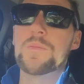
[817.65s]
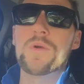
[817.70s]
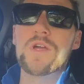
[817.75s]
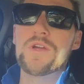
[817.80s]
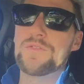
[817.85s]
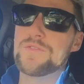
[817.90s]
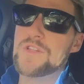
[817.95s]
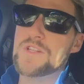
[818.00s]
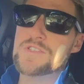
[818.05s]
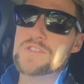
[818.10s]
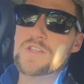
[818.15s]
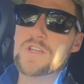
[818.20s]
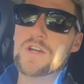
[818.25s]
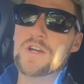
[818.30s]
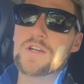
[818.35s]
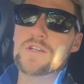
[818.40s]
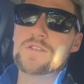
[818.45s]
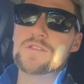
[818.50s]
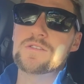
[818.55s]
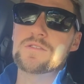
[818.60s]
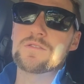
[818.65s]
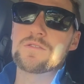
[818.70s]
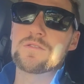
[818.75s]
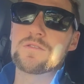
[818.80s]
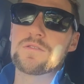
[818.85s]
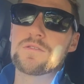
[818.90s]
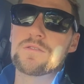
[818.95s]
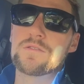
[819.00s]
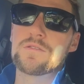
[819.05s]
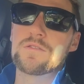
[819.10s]
If that's the case,
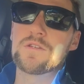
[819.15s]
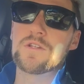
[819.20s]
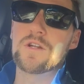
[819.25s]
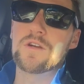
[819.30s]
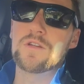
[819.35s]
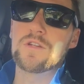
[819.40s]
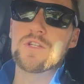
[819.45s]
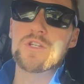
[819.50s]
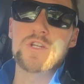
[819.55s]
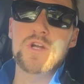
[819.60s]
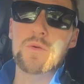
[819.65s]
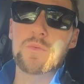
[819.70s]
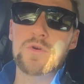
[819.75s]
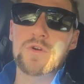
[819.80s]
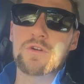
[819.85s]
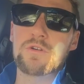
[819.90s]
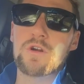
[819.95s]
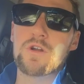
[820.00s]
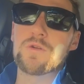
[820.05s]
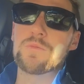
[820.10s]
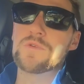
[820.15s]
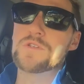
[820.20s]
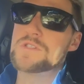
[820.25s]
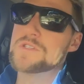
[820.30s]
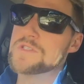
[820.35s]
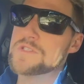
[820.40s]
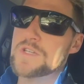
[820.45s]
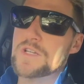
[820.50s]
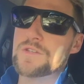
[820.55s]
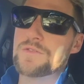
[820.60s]
you don't want to grow your
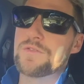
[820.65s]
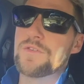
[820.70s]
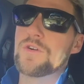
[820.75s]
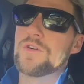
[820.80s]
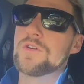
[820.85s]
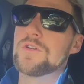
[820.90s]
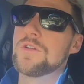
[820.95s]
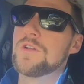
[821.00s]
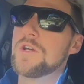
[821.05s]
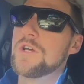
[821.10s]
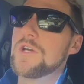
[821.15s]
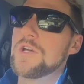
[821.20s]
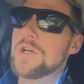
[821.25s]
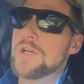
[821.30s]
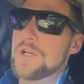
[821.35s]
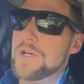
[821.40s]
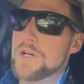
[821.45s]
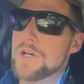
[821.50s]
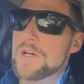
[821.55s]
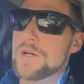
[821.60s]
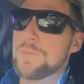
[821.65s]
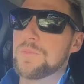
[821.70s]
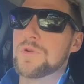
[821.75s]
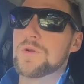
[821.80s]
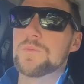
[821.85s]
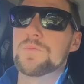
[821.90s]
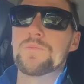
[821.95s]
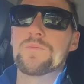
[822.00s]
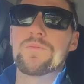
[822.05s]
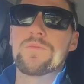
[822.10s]
business, that's fine.
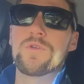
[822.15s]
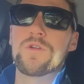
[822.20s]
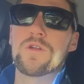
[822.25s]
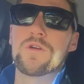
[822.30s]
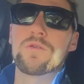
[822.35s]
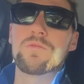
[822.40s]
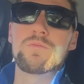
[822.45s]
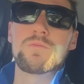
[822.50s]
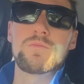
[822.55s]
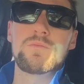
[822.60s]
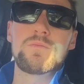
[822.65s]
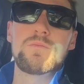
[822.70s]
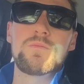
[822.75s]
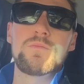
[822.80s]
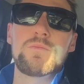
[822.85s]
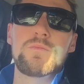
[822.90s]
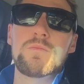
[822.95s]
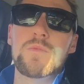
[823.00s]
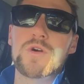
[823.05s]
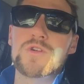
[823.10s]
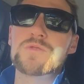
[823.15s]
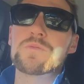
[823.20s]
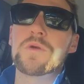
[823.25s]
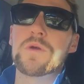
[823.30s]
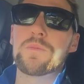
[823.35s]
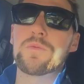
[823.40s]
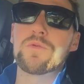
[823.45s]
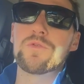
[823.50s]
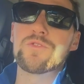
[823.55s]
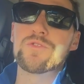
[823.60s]
But most
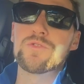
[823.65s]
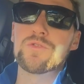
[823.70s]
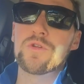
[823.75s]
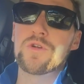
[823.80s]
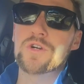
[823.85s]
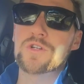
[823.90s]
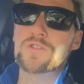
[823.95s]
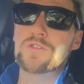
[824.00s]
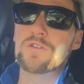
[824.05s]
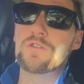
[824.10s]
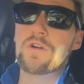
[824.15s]
people do like to